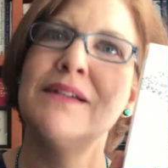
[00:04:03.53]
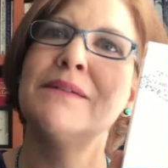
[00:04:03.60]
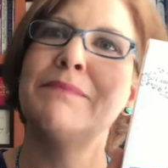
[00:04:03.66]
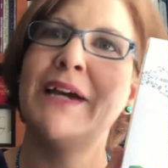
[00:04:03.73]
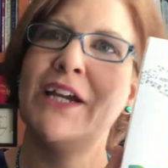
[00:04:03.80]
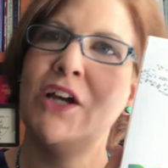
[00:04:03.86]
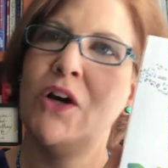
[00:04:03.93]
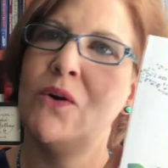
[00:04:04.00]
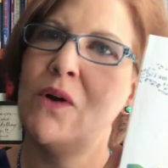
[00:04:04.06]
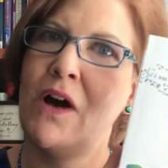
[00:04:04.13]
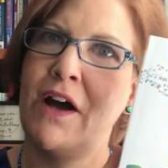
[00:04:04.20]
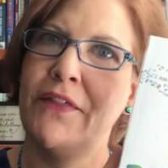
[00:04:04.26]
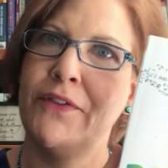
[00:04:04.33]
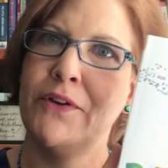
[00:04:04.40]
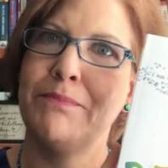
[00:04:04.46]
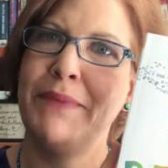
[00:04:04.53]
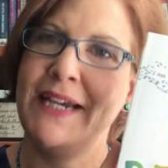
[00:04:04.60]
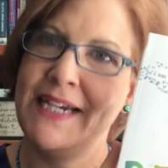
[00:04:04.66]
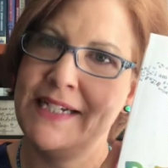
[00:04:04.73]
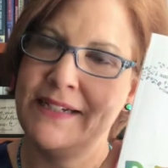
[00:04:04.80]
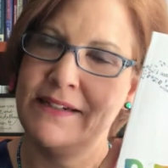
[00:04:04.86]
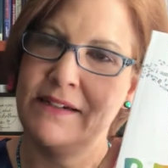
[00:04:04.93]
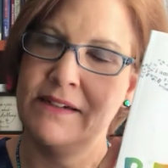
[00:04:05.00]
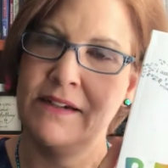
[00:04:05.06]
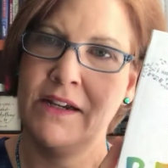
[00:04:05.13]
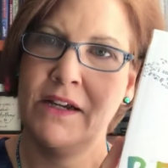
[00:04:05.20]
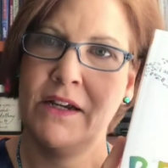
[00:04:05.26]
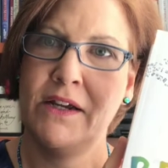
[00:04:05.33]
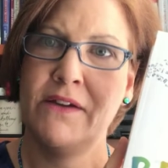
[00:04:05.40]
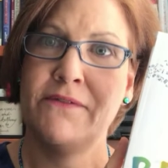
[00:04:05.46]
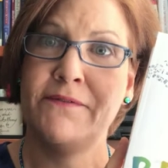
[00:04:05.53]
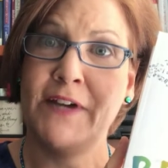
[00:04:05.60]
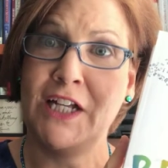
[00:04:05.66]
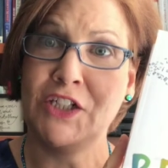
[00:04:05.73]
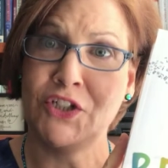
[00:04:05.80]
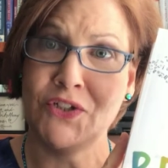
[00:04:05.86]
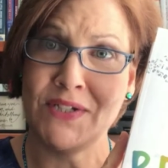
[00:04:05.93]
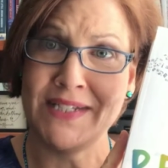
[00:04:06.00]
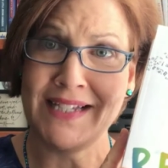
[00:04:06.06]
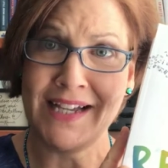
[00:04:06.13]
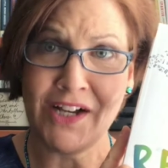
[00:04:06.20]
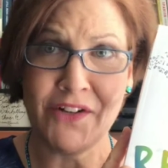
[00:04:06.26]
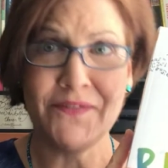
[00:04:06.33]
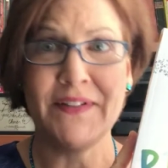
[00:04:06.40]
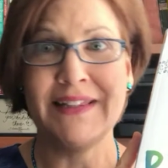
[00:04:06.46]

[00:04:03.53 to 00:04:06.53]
my co-author Peyton felt herself